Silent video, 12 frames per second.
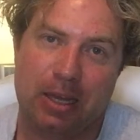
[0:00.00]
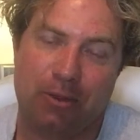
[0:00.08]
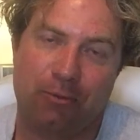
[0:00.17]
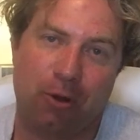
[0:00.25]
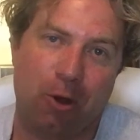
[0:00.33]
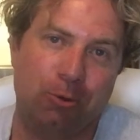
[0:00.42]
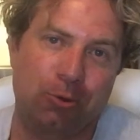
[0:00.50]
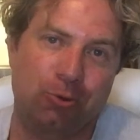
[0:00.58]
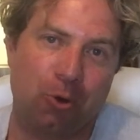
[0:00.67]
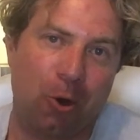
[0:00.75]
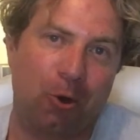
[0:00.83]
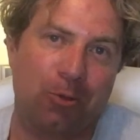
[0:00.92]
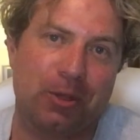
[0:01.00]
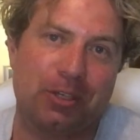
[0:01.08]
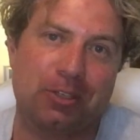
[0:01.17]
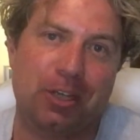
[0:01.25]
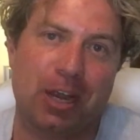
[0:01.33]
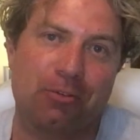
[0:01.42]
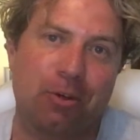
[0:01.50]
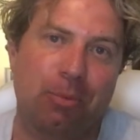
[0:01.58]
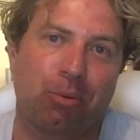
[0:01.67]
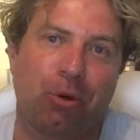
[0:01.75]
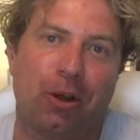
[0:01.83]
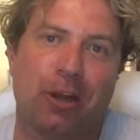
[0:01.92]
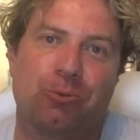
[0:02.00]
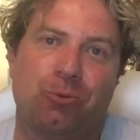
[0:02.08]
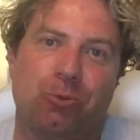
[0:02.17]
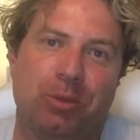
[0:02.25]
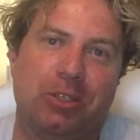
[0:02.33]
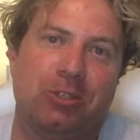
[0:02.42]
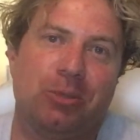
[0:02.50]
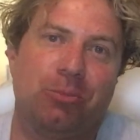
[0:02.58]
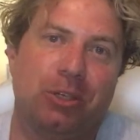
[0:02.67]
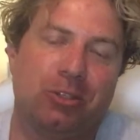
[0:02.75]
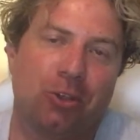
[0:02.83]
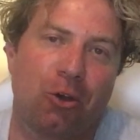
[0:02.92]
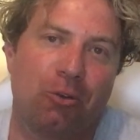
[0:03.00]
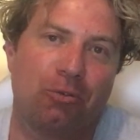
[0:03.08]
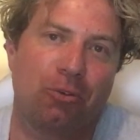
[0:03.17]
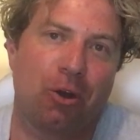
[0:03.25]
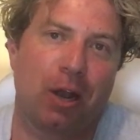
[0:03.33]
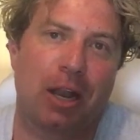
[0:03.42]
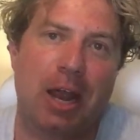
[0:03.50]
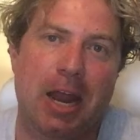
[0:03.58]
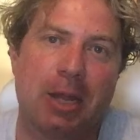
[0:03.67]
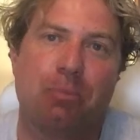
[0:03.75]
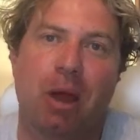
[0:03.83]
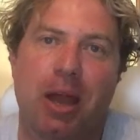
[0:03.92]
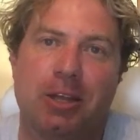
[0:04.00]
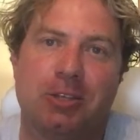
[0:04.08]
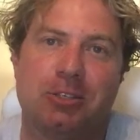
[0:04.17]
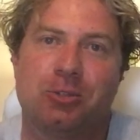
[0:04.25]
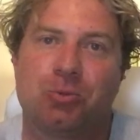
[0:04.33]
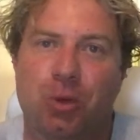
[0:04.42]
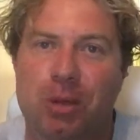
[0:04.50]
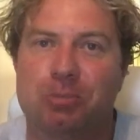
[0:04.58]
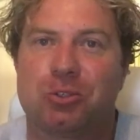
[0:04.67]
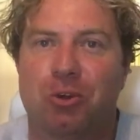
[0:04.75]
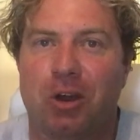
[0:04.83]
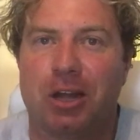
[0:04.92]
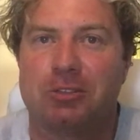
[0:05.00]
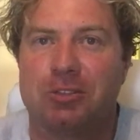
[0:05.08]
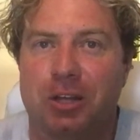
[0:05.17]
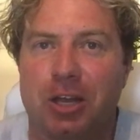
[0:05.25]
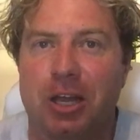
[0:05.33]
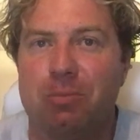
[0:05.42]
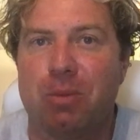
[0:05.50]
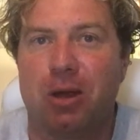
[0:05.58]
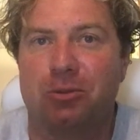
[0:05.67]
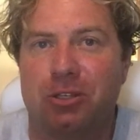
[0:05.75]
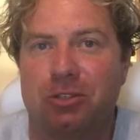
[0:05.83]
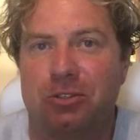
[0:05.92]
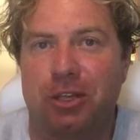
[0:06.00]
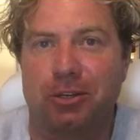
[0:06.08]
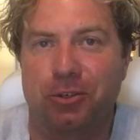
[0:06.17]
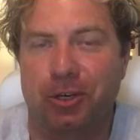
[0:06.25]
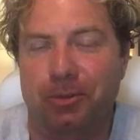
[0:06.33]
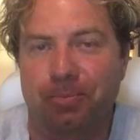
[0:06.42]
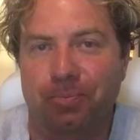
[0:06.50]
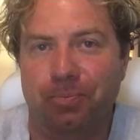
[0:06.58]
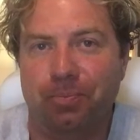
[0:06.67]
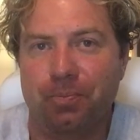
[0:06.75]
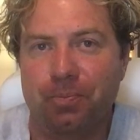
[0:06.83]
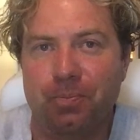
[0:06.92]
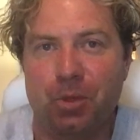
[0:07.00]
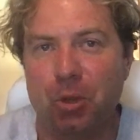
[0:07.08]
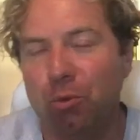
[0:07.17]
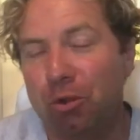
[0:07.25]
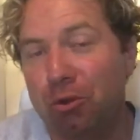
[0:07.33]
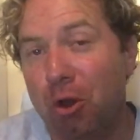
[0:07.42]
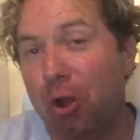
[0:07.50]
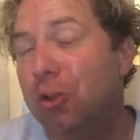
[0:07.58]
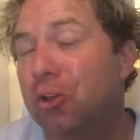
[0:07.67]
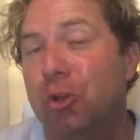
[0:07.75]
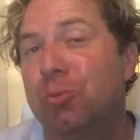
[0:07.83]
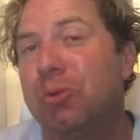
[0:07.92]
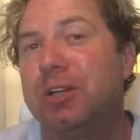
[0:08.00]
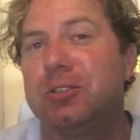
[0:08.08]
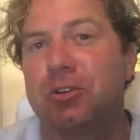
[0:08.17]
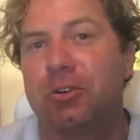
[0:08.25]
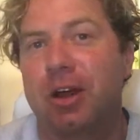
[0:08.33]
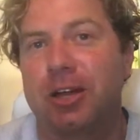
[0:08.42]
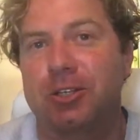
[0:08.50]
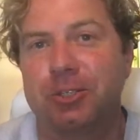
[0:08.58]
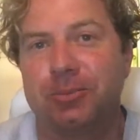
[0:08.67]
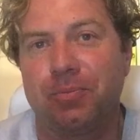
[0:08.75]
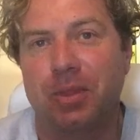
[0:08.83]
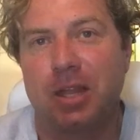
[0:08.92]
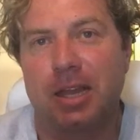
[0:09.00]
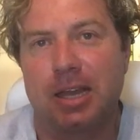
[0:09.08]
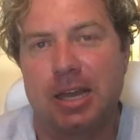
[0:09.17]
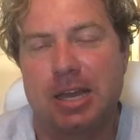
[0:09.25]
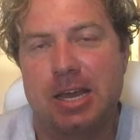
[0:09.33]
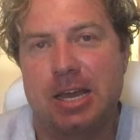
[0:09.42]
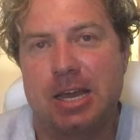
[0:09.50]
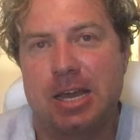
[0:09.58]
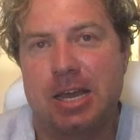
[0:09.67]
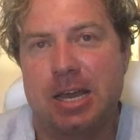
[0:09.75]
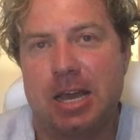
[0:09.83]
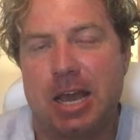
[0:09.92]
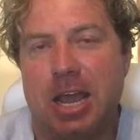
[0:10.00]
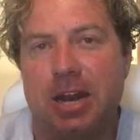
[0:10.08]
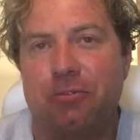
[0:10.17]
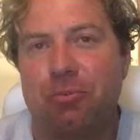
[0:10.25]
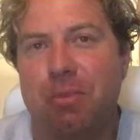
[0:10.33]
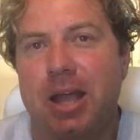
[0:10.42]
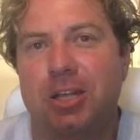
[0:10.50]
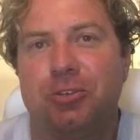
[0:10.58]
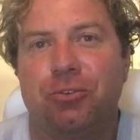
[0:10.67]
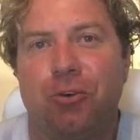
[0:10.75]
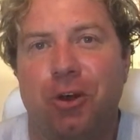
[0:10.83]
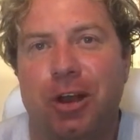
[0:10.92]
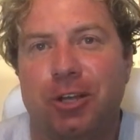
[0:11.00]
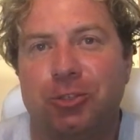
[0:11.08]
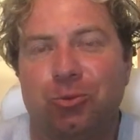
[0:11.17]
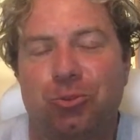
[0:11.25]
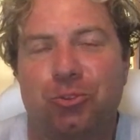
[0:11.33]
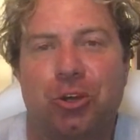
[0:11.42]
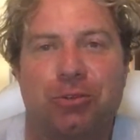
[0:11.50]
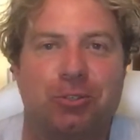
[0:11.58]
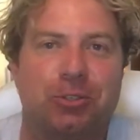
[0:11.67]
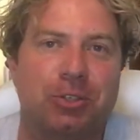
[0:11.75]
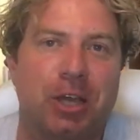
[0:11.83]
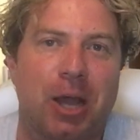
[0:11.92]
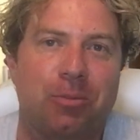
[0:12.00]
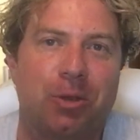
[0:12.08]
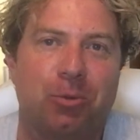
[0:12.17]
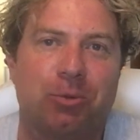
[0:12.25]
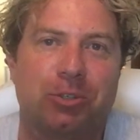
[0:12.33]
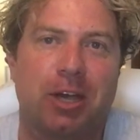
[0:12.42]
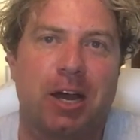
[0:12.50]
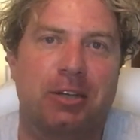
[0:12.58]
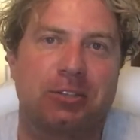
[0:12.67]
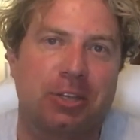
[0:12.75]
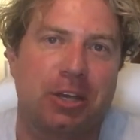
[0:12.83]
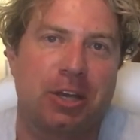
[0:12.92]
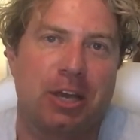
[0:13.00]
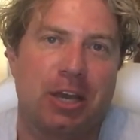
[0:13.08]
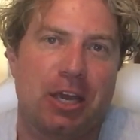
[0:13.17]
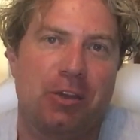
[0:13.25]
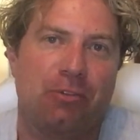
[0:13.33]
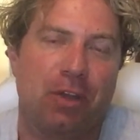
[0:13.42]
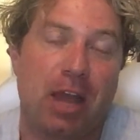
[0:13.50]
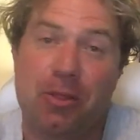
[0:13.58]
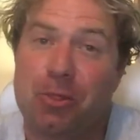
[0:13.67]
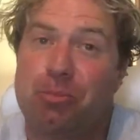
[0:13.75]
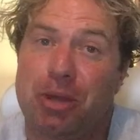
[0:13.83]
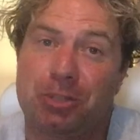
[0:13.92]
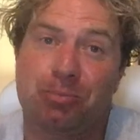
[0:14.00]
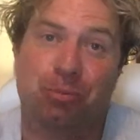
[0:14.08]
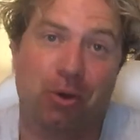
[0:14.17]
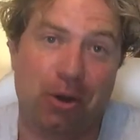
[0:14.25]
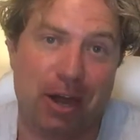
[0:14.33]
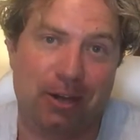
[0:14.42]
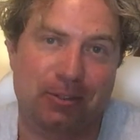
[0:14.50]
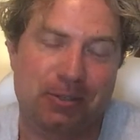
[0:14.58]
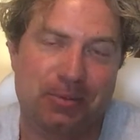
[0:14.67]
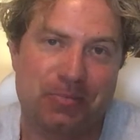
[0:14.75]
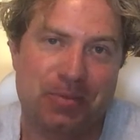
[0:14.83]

If I was wrong on this, every product would be simply sold via landing pages, websites and emails, etc., with no human interaction. A head of a major financial services company was asked if he had the best product.